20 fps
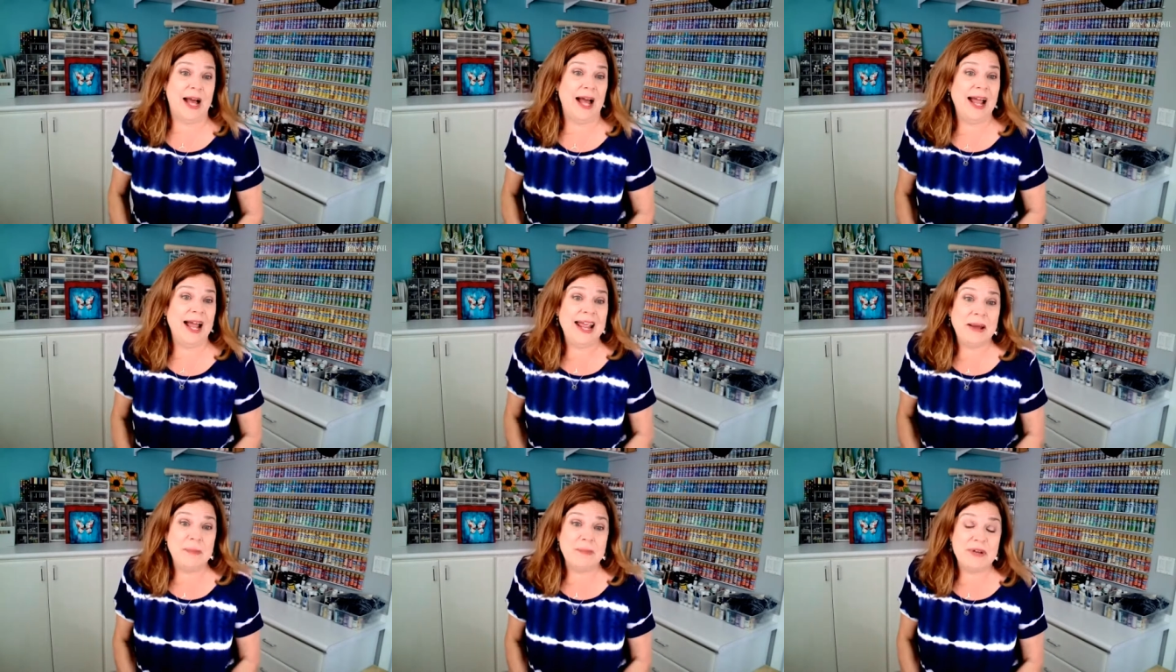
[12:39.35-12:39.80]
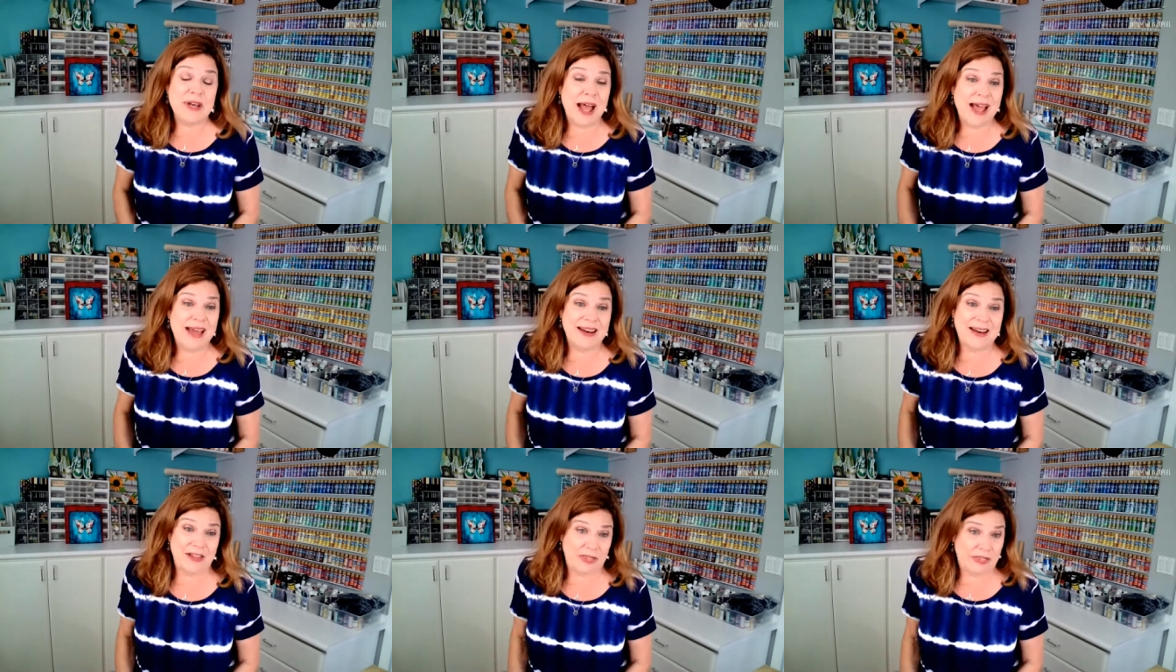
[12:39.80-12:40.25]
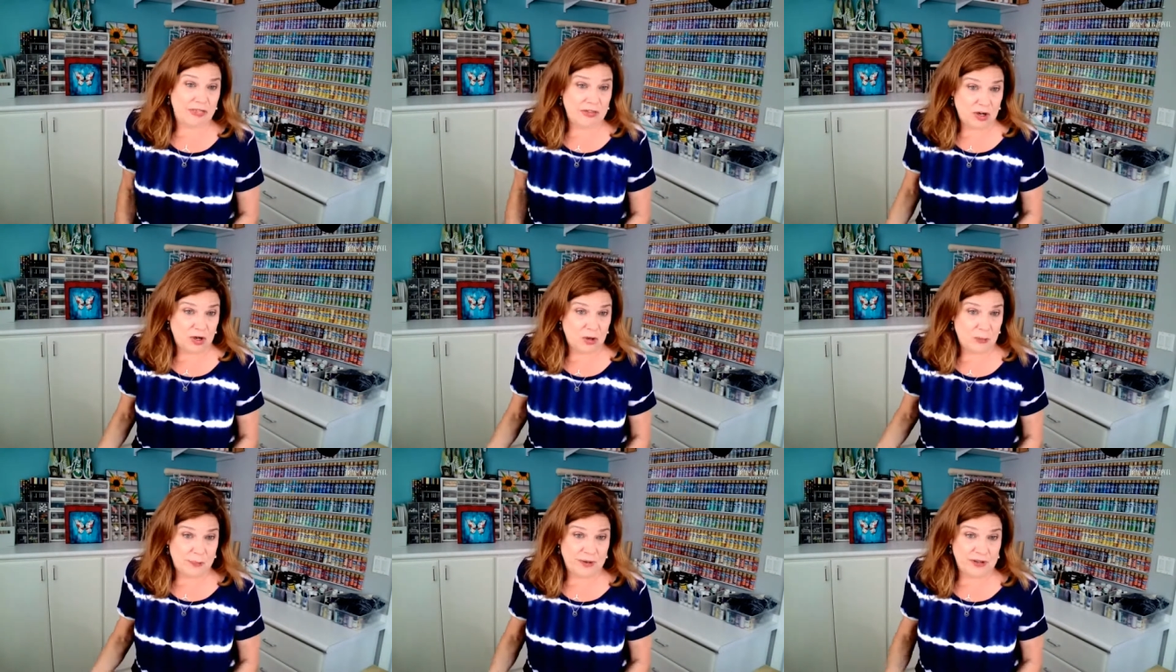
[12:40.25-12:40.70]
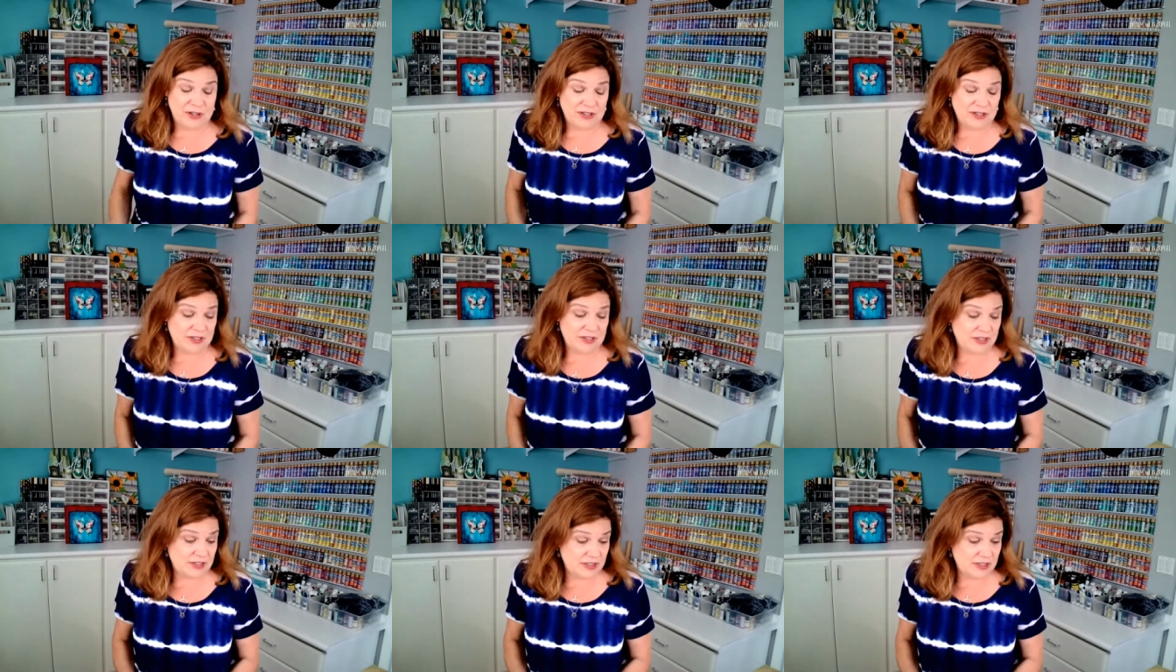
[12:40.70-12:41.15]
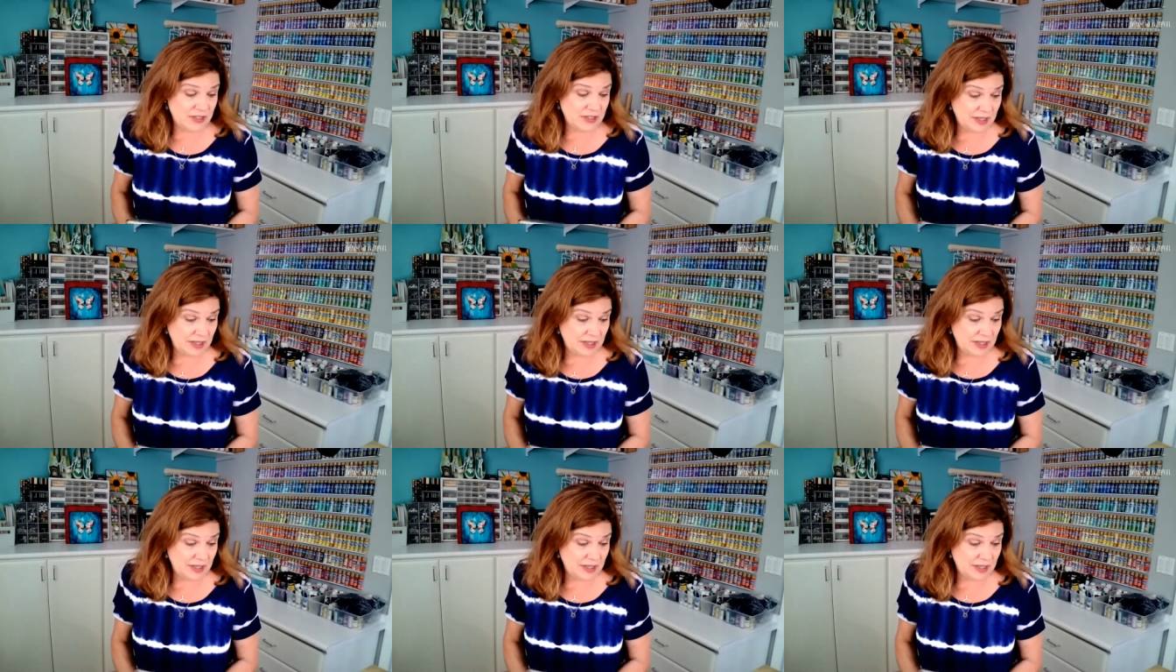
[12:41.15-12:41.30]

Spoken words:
I am not a therapist,